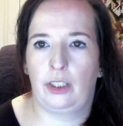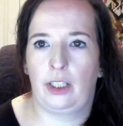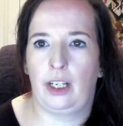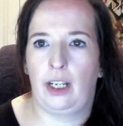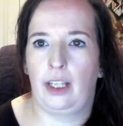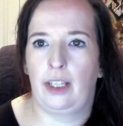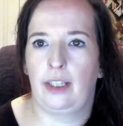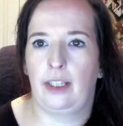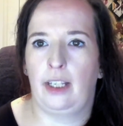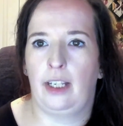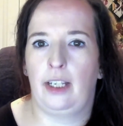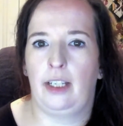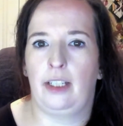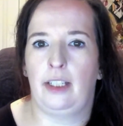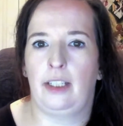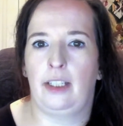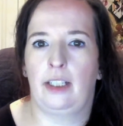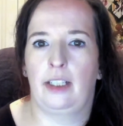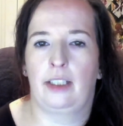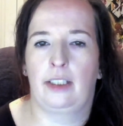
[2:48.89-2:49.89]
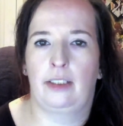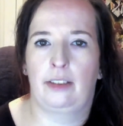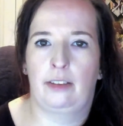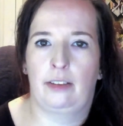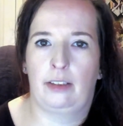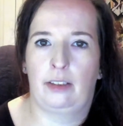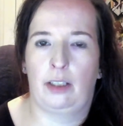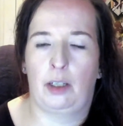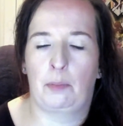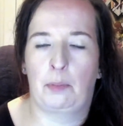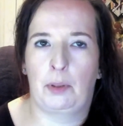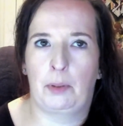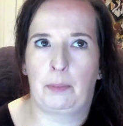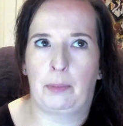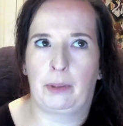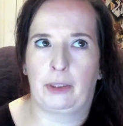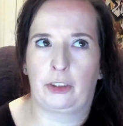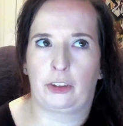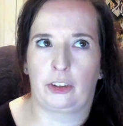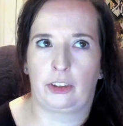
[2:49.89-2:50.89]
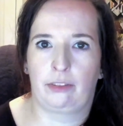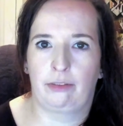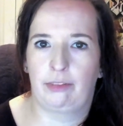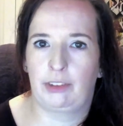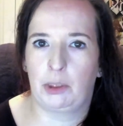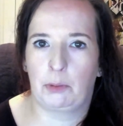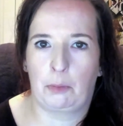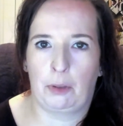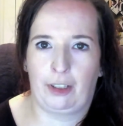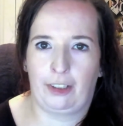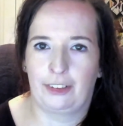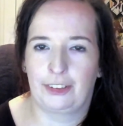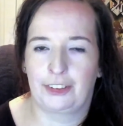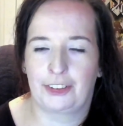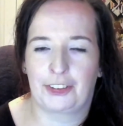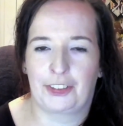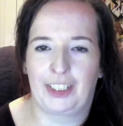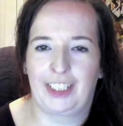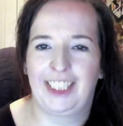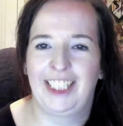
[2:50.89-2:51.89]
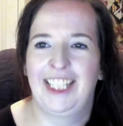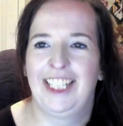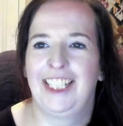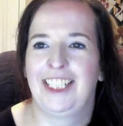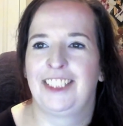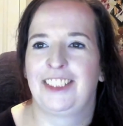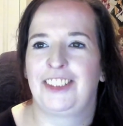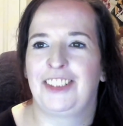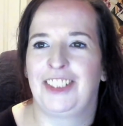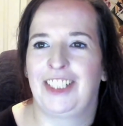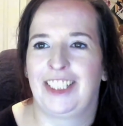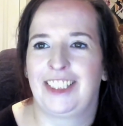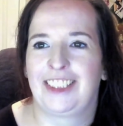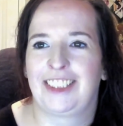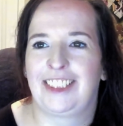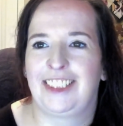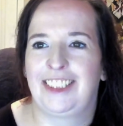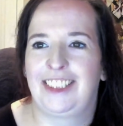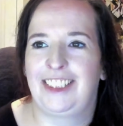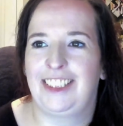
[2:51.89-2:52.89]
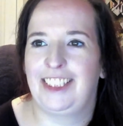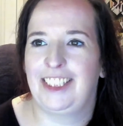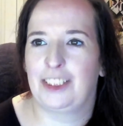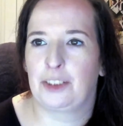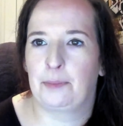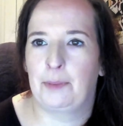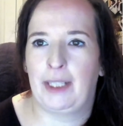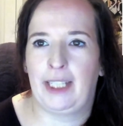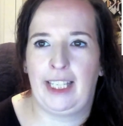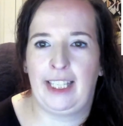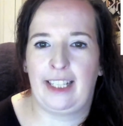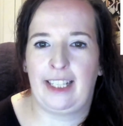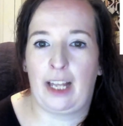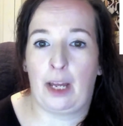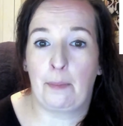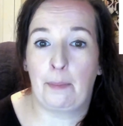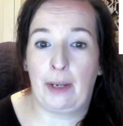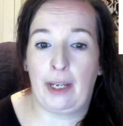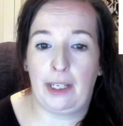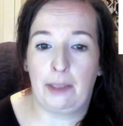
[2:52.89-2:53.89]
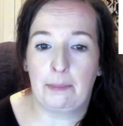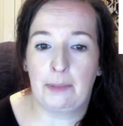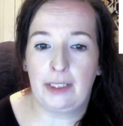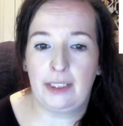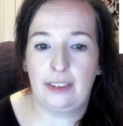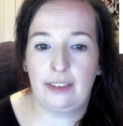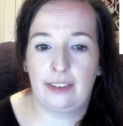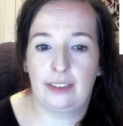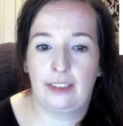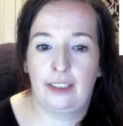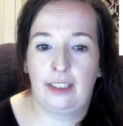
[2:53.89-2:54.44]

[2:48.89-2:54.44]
and then I'll put a picture somewhere on the screen so you guys can see us making that payment.